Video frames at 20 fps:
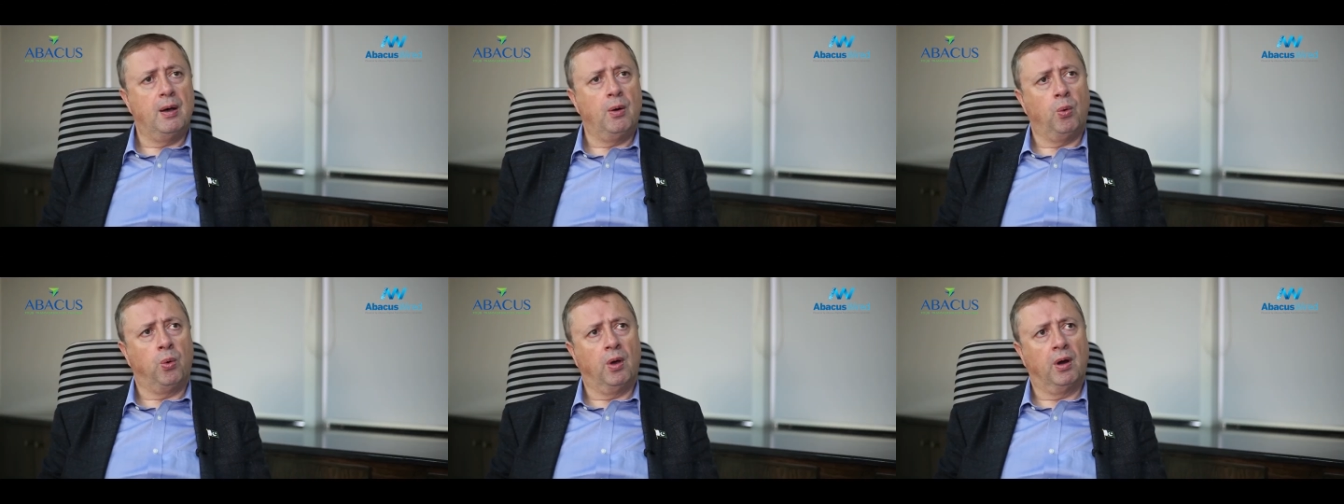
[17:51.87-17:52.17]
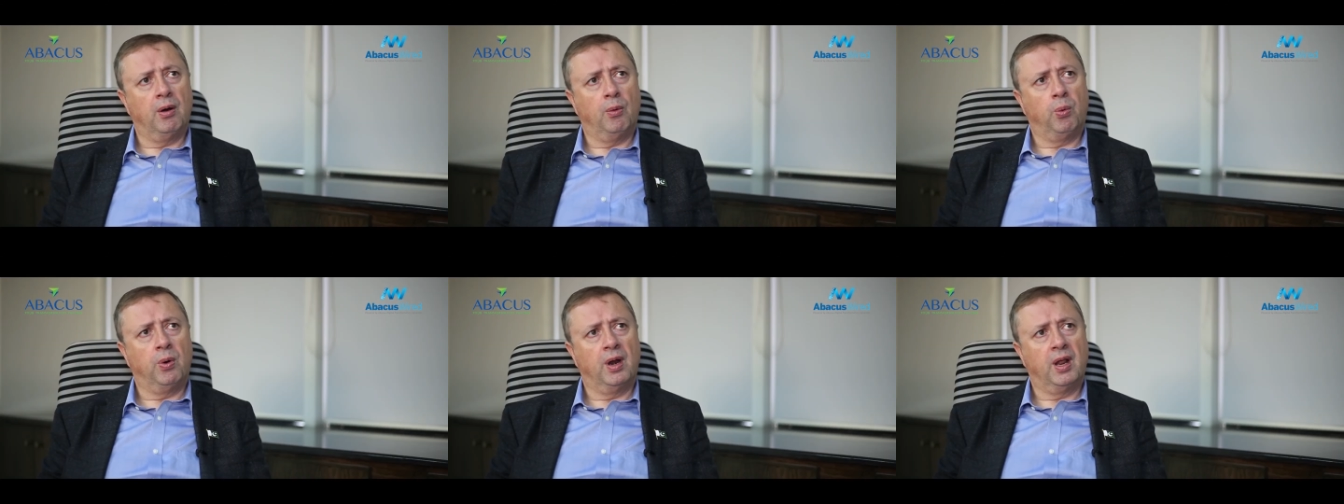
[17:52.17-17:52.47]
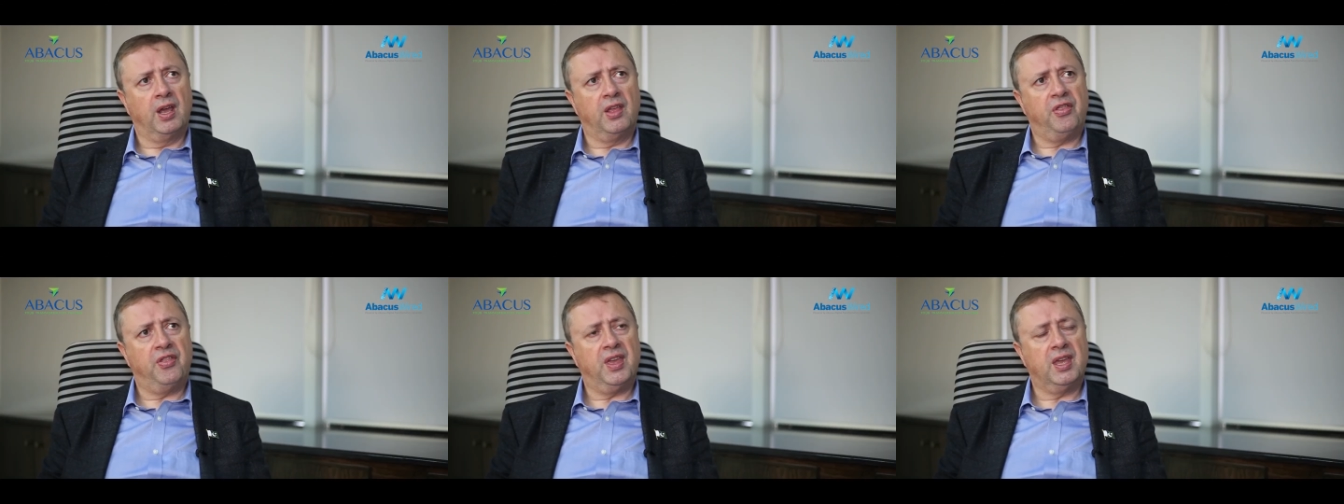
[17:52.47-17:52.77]
What
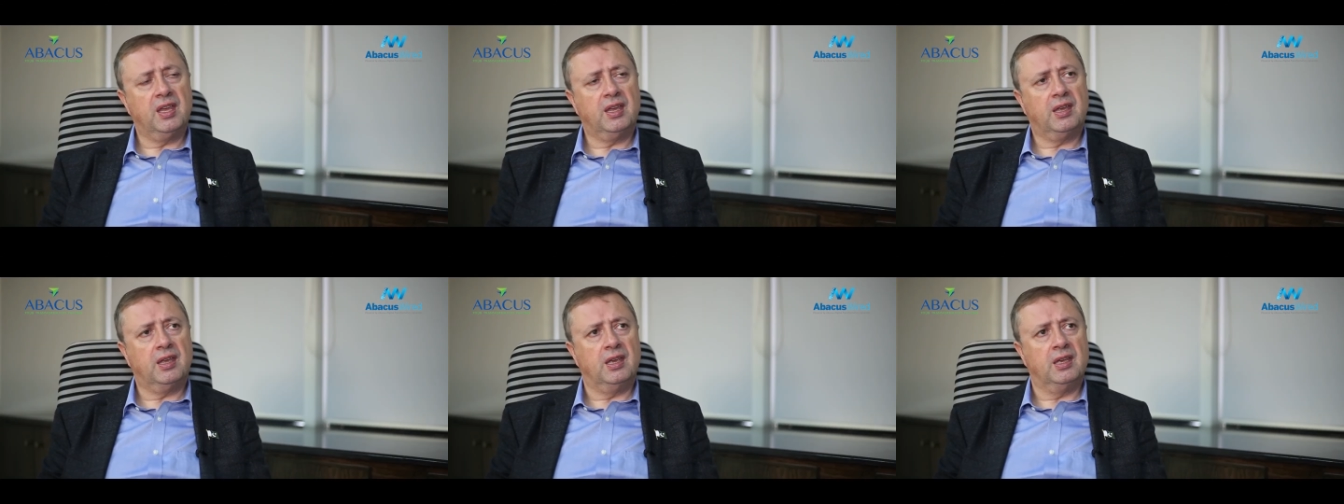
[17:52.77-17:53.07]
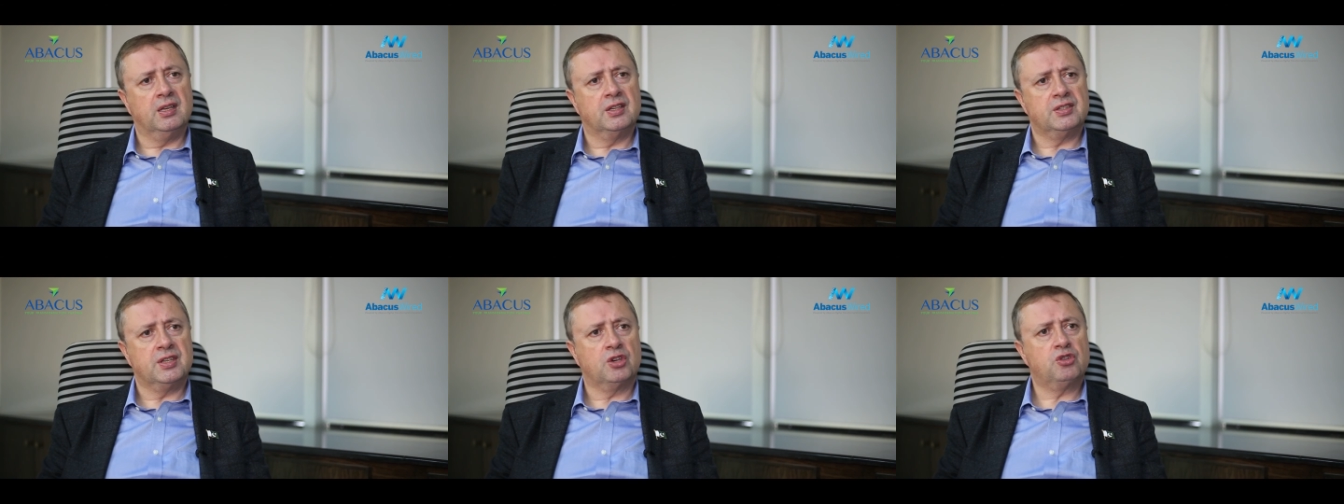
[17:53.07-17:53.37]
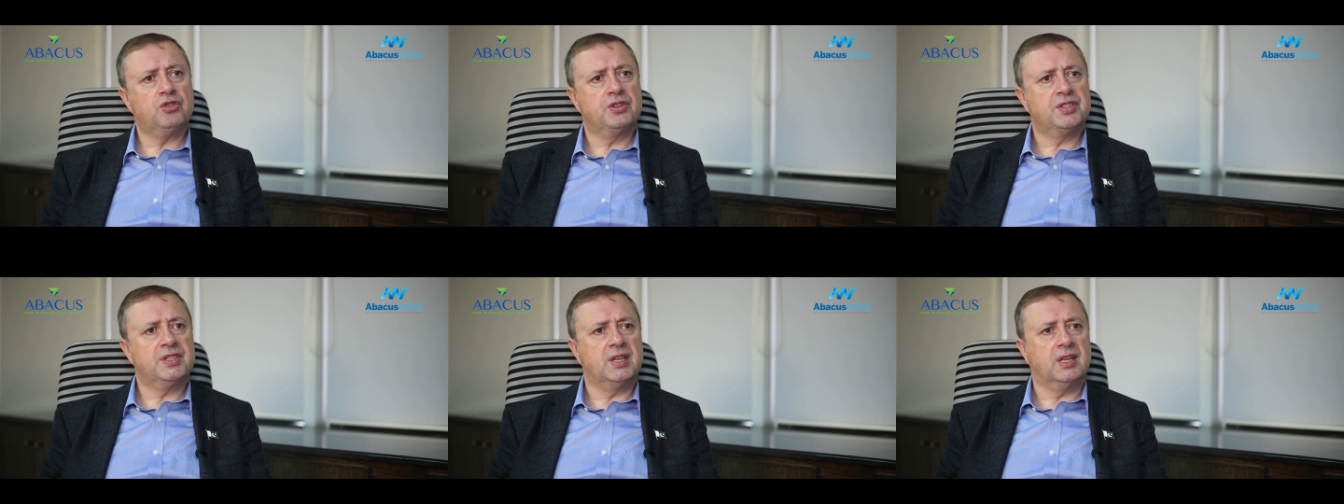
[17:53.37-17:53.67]
I think is
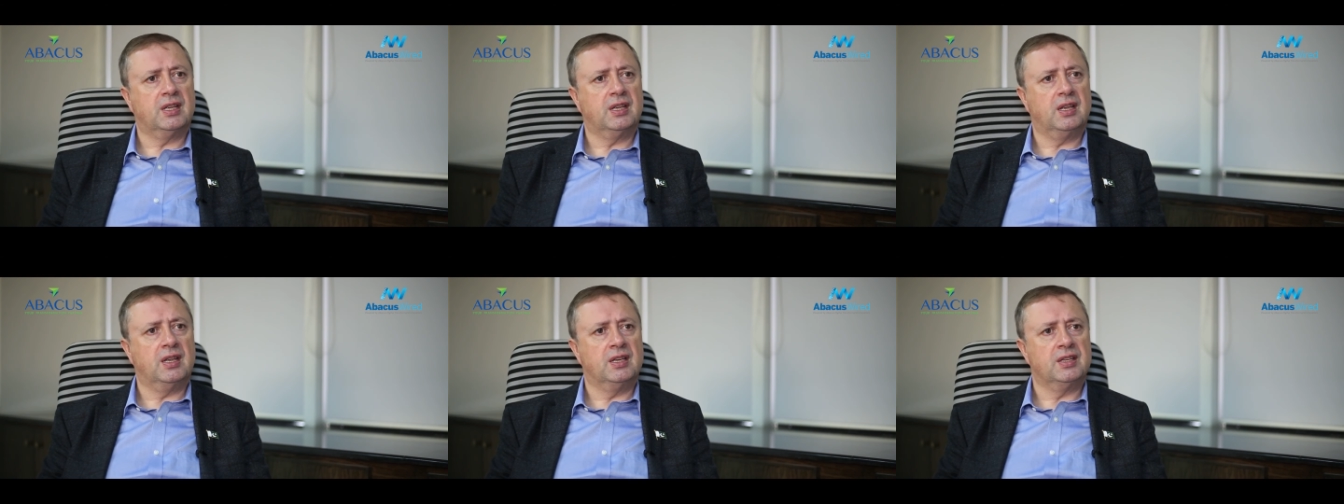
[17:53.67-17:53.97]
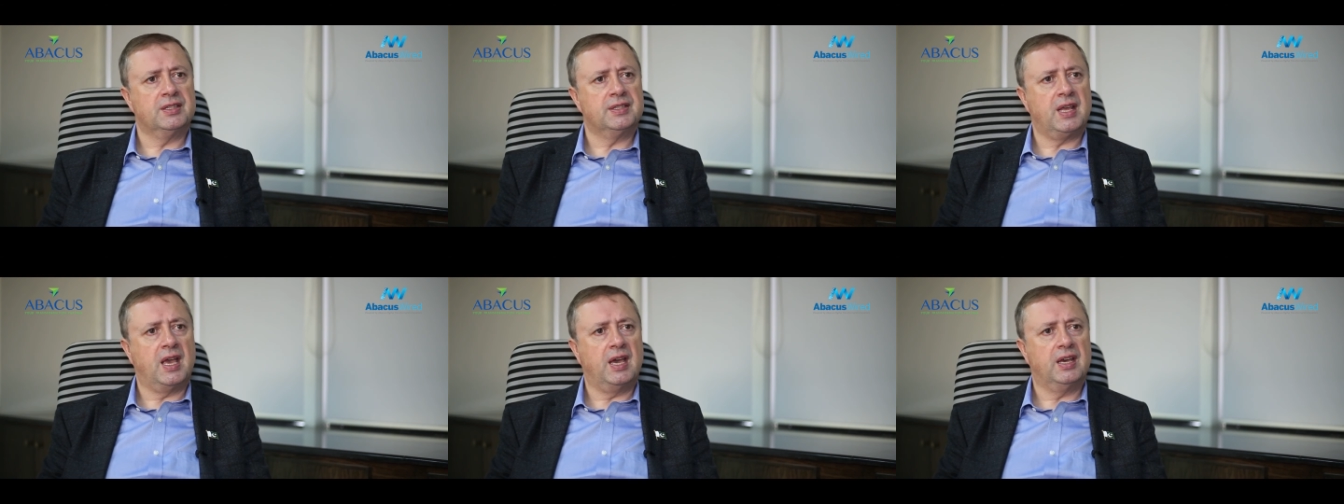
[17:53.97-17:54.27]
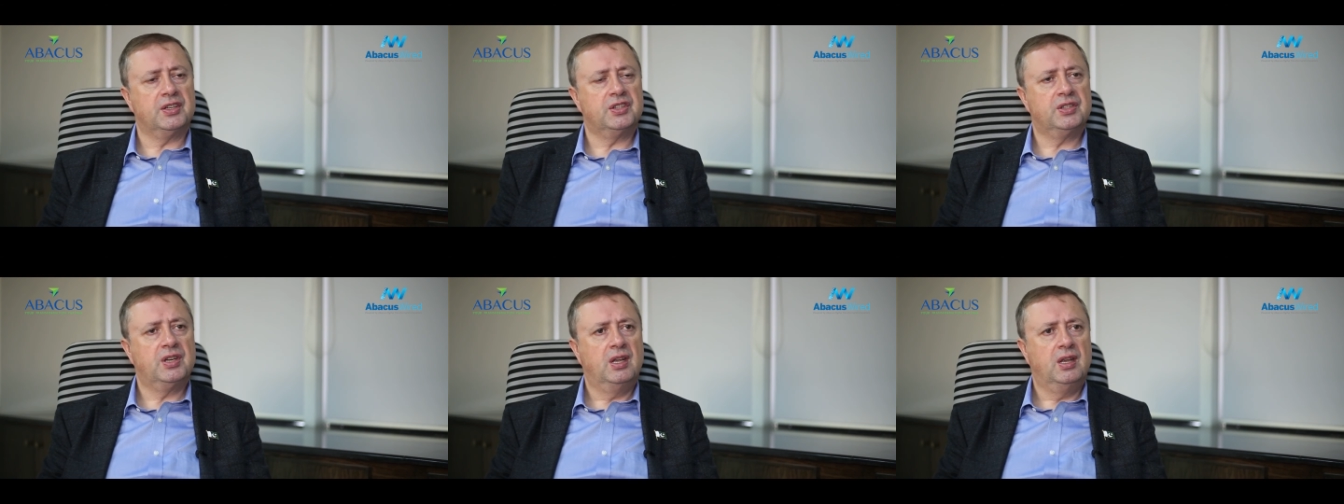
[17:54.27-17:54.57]
interesting is
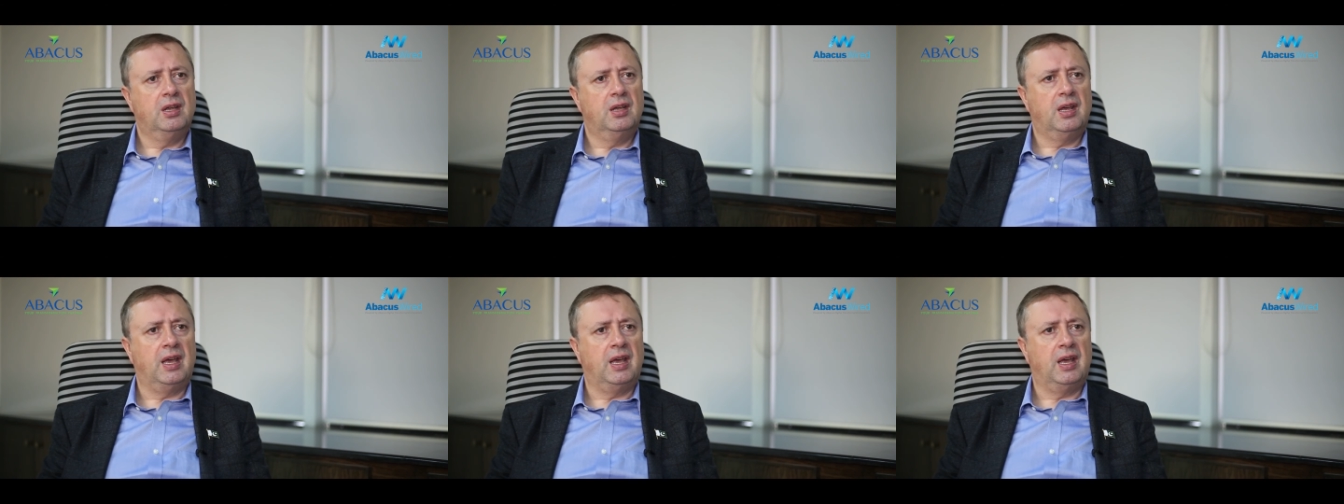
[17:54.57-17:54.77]
that